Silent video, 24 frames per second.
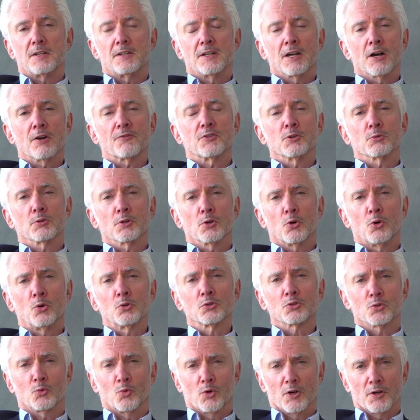Now, if you're an
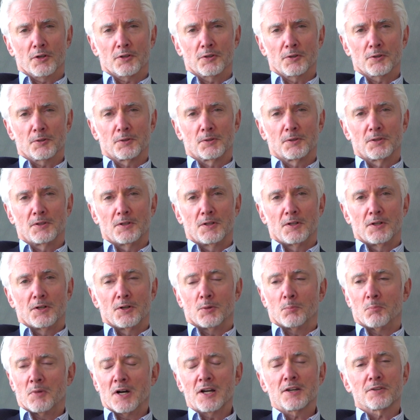older worker,
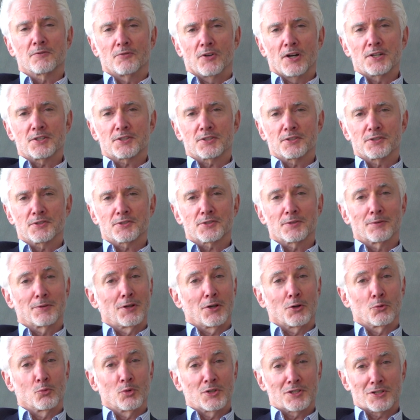my advice is
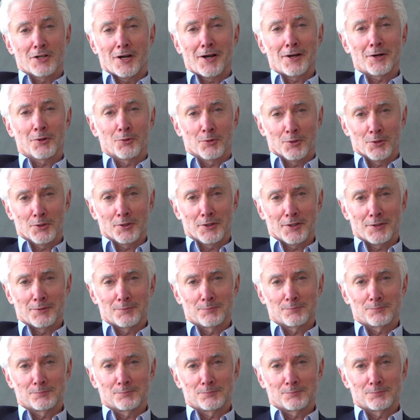retire early.